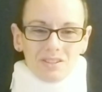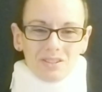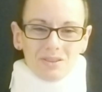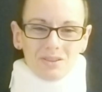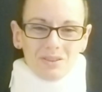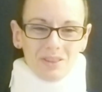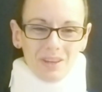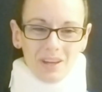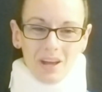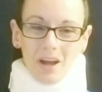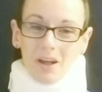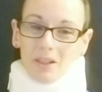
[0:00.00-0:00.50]
to
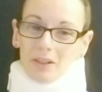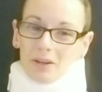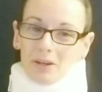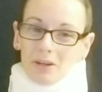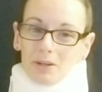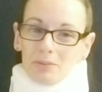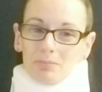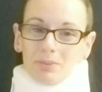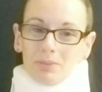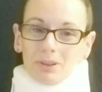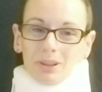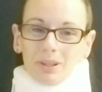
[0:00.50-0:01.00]
the color
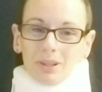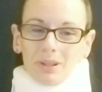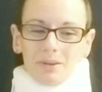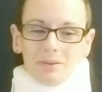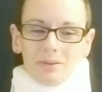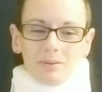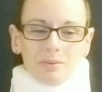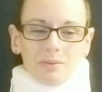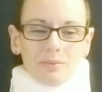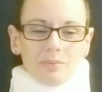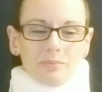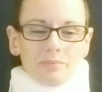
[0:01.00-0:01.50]

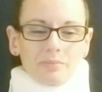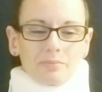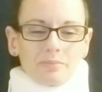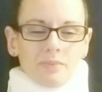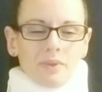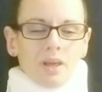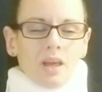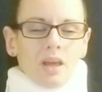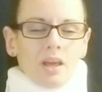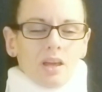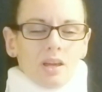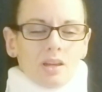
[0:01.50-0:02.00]
blue.
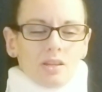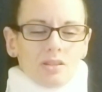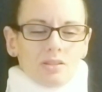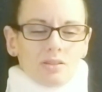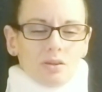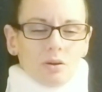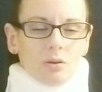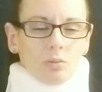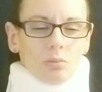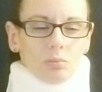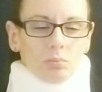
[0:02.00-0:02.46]
So